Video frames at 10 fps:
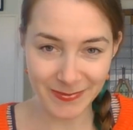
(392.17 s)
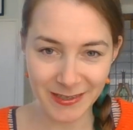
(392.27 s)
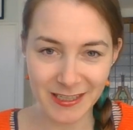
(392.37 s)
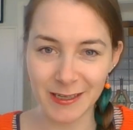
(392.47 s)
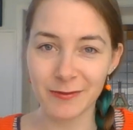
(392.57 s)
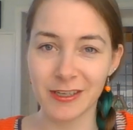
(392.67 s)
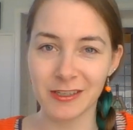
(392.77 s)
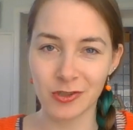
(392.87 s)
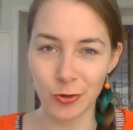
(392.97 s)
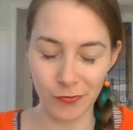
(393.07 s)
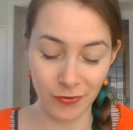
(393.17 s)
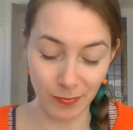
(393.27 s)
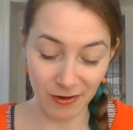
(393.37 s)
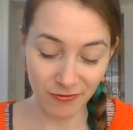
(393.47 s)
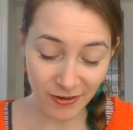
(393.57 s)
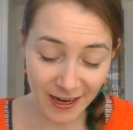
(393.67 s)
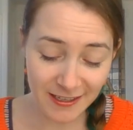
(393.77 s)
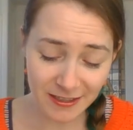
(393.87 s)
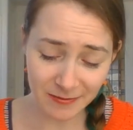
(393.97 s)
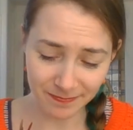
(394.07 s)
It's living the sock for my
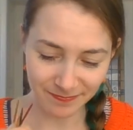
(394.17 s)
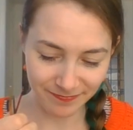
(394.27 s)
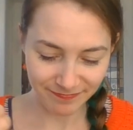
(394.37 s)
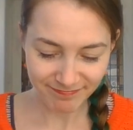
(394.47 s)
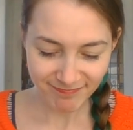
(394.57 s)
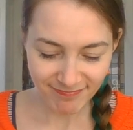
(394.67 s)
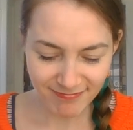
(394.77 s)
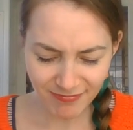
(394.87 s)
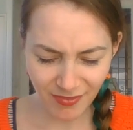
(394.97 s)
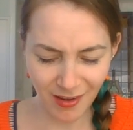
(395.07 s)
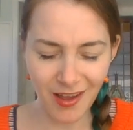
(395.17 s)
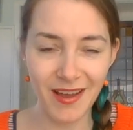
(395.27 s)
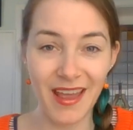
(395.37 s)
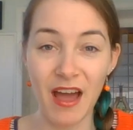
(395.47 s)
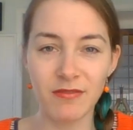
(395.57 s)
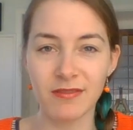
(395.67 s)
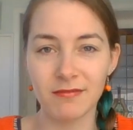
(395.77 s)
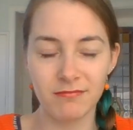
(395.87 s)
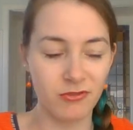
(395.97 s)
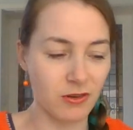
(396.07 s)
friend. I haven't
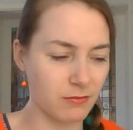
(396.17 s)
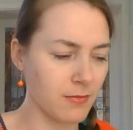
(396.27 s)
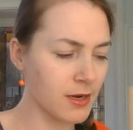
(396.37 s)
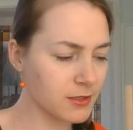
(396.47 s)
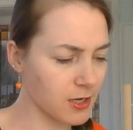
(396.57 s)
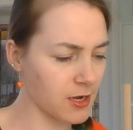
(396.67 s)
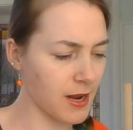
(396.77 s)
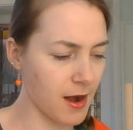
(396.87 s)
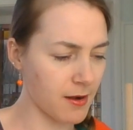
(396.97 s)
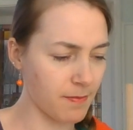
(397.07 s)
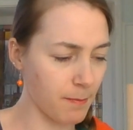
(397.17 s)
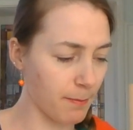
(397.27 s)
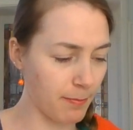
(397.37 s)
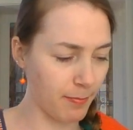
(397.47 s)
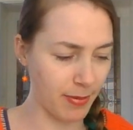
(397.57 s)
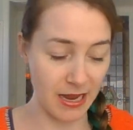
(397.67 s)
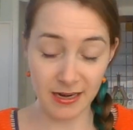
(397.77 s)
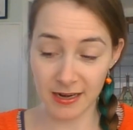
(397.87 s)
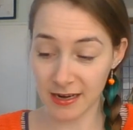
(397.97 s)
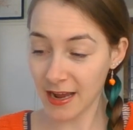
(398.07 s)
worked much on it,
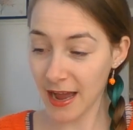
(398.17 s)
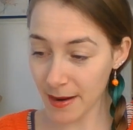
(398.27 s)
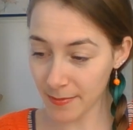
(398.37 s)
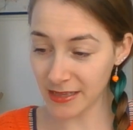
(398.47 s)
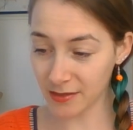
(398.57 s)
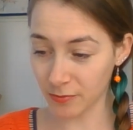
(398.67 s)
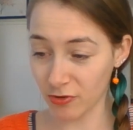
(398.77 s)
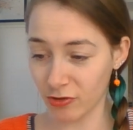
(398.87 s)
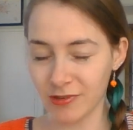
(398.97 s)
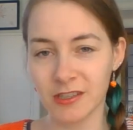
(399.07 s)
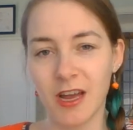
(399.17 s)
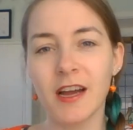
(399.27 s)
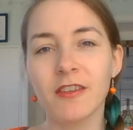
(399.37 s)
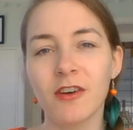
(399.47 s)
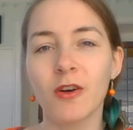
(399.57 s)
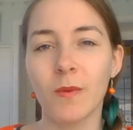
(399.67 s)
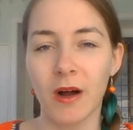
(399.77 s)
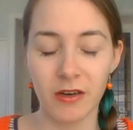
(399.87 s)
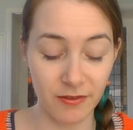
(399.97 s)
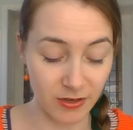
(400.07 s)
but I made some progress. I thought,
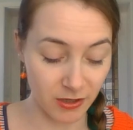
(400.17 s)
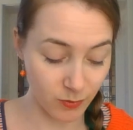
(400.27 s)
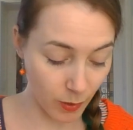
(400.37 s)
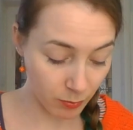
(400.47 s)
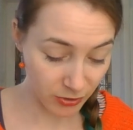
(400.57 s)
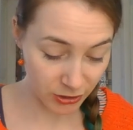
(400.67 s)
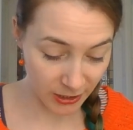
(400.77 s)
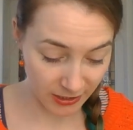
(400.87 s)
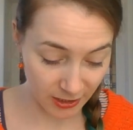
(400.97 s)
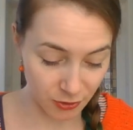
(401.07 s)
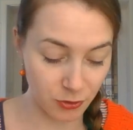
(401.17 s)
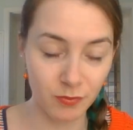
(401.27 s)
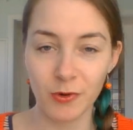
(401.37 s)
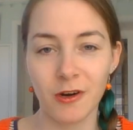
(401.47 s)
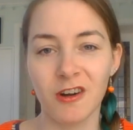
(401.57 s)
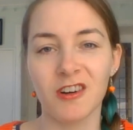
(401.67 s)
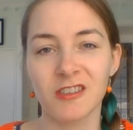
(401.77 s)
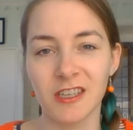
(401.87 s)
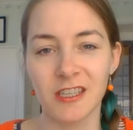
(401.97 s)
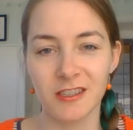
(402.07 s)
well, if there's one project I should work
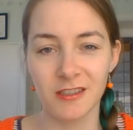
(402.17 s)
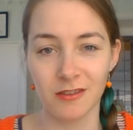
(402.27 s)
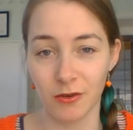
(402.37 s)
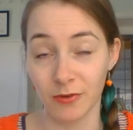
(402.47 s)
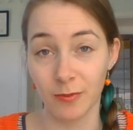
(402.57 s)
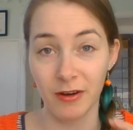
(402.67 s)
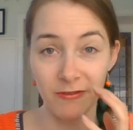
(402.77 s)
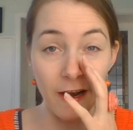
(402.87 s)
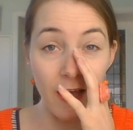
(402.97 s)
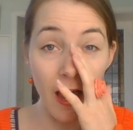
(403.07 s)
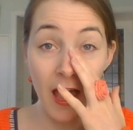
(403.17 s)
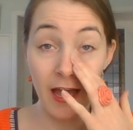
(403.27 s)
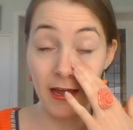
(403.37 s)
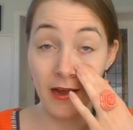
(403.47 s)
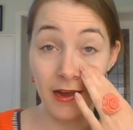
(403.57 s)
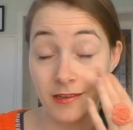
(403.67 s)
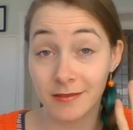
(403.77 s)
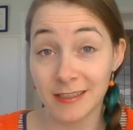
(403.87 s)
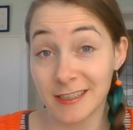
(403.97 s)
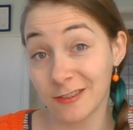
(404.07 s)
on, it's the sock for my friend. I
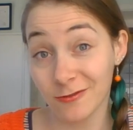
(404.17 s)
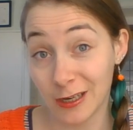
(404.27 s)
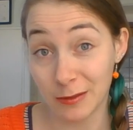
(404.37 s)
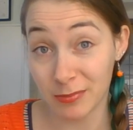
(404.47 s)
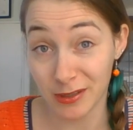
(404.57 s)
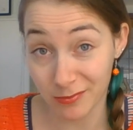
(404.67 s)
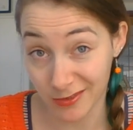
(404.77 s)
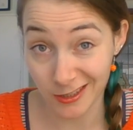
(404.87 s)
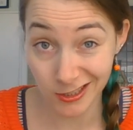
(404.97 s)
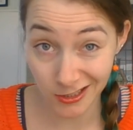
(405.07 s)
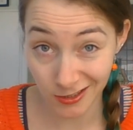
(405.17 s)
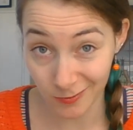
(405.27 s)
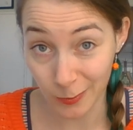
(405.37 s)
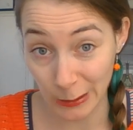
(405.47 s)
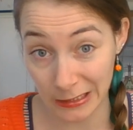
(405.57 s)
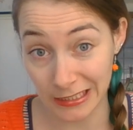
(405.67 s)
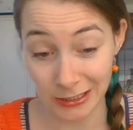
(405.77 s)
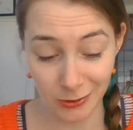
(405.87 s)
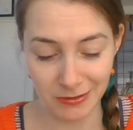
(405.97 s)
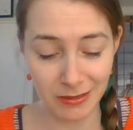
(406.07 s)
didn't really put much work
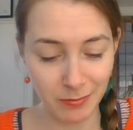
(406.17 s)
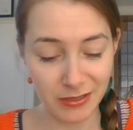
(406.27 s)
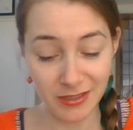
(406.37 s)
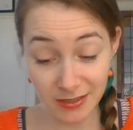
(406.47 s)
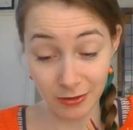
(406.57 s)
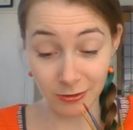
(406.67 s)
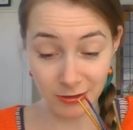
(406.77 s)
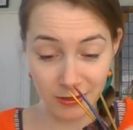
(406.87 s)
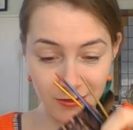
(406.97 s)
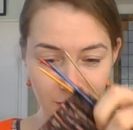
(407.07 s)
into it, but still, there's